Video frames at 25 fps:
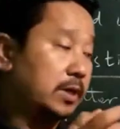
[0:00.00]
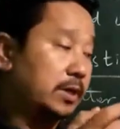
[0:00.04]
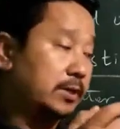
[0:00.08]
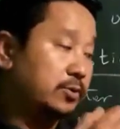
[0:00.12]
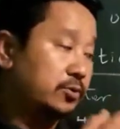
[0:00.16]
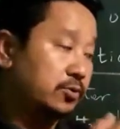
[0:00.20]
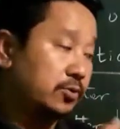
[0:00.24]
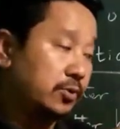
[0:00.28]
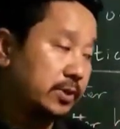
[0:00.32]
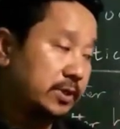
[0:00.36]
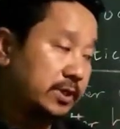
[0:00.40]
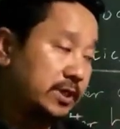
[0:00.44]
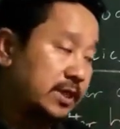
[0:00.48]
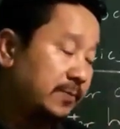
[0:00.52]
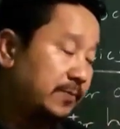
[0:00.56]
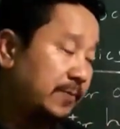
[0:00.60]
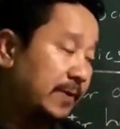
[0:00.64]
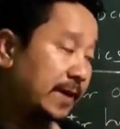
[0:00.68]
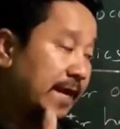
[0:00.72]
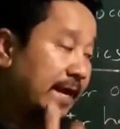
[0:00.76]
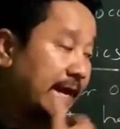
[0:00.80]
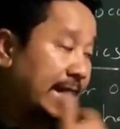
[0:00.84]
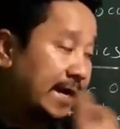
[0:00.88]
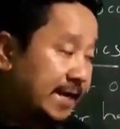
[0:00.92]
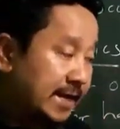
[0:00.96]
You keep
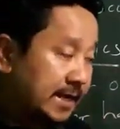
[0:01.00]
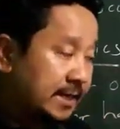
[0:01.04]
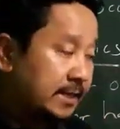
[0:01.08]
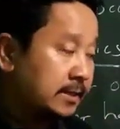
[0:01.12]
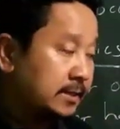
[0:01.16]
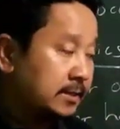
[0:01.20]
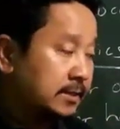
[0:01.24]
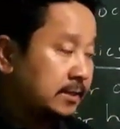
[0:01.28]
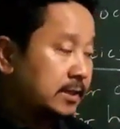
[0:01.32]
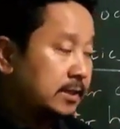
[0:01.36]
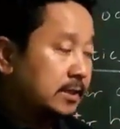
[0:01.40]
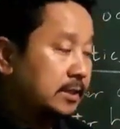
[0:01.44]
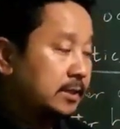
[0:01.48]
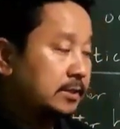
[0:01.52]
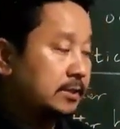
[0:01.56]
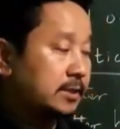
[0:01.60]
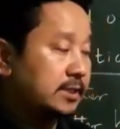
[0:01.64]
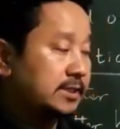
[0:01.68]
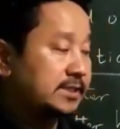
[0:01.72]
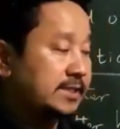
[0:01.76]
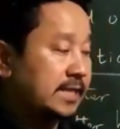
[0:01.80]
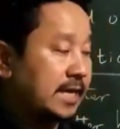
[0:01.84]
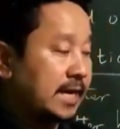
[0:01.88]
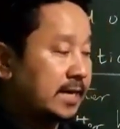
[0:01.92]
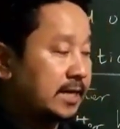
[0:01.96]
adding the
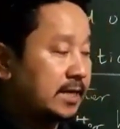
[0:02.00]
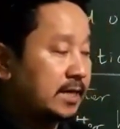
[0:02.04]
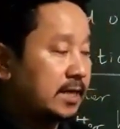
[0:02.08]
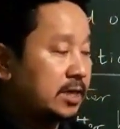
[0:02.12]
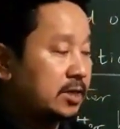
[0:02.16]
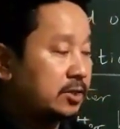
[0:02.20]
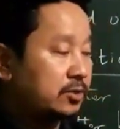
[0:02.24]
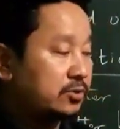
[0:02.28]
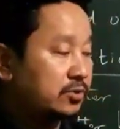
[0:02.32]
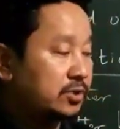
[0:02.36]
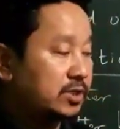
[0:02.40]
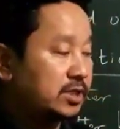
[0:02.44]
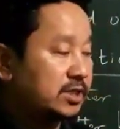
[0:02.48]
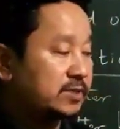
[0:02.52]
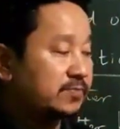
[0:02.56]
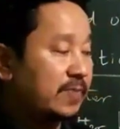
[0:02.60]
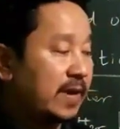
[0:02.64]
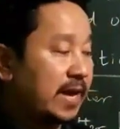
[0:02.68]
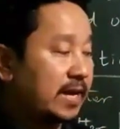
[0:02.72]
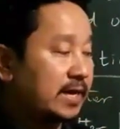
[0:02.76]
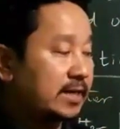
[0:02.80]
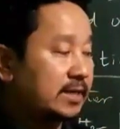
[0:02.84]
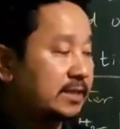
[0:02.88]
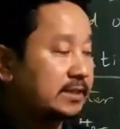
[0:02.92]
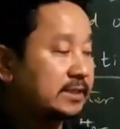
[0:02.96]
sand into this
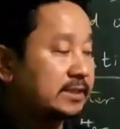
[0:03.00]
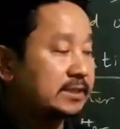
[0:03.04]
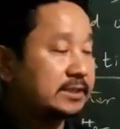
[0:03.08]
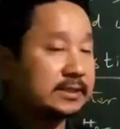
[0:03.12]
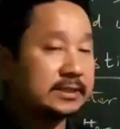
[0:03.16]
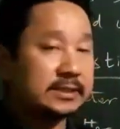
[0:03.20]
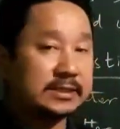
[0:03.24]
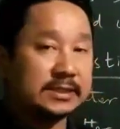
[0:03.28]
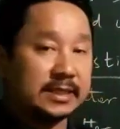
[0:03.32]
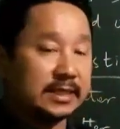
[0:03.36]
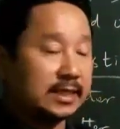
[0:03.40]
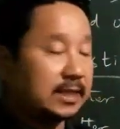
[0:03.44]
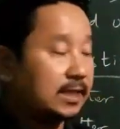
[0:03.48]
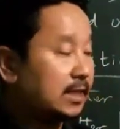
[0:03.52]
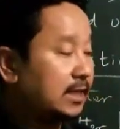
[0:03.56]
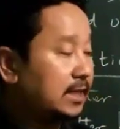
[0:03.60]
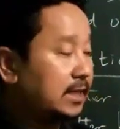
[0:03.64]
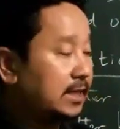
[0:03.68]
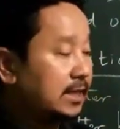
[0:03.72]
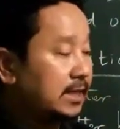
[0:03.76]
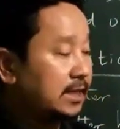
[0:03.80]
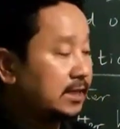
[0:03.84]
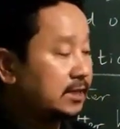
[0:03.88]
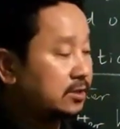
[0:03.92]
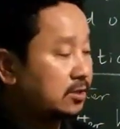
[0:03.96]
bag till
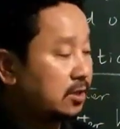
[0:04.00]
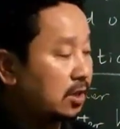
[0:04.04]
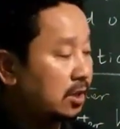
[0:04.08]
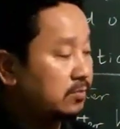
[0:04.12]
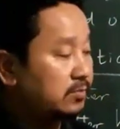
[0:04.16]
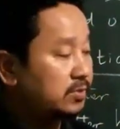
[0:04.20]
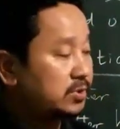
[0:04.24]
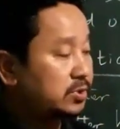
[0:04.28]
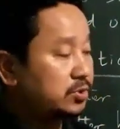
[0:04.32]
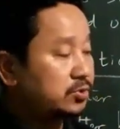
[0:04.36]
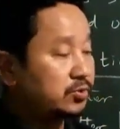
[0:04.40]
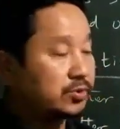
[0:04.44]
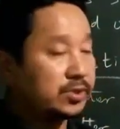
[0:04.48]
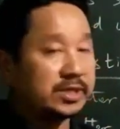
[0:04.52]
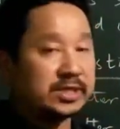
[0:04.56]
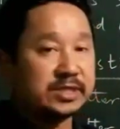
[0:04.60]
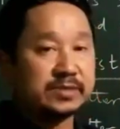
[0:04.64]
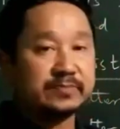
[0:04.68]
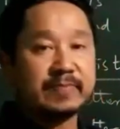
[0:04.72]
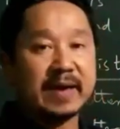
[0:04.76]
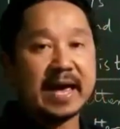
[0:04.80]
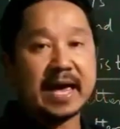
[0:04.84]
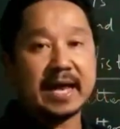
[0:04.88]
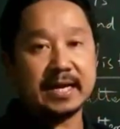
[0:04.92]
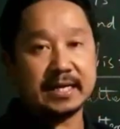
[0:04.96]
it comes to its
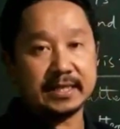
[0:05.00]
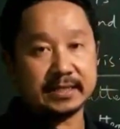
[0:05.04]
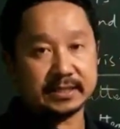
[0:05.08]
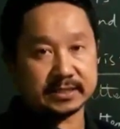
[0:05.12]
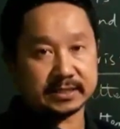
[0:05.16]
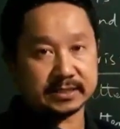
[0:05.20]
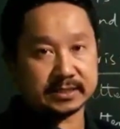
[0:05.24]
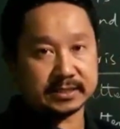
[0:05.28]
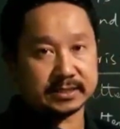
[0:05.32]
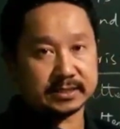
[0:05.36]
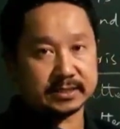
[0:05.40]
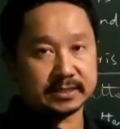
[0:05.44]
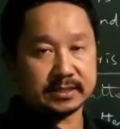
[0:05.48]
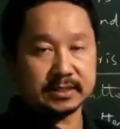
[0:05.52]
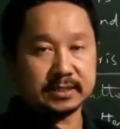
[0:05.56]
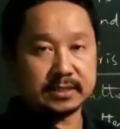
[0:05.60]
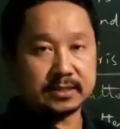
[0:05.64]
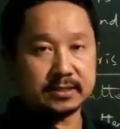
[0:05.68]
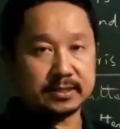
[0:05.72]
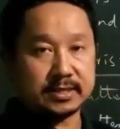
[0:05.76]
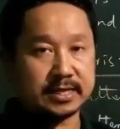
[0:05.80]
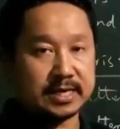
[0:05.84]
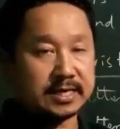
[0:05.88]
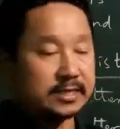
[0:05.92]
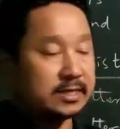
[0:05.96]
balance.
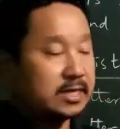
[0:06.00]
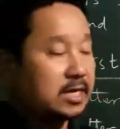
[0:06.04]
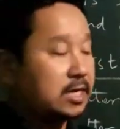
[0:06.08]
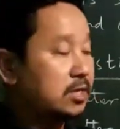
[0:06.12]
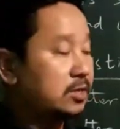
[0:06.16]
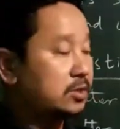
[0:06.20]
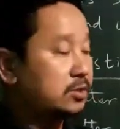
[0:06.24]
Alright?